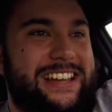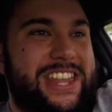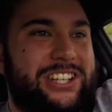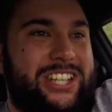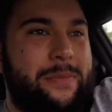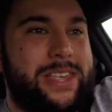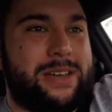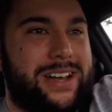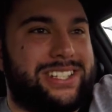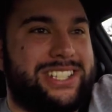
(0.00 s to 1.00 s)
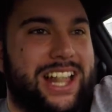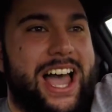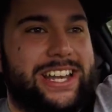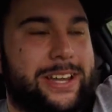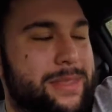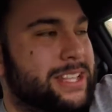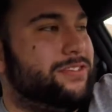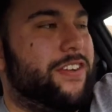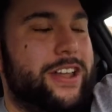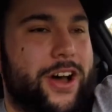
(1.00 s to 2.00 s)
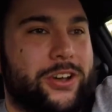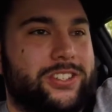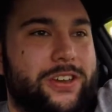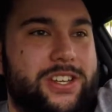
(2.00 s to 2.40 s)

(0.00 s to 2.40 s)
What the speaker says: There's something about sliding them that's fun also.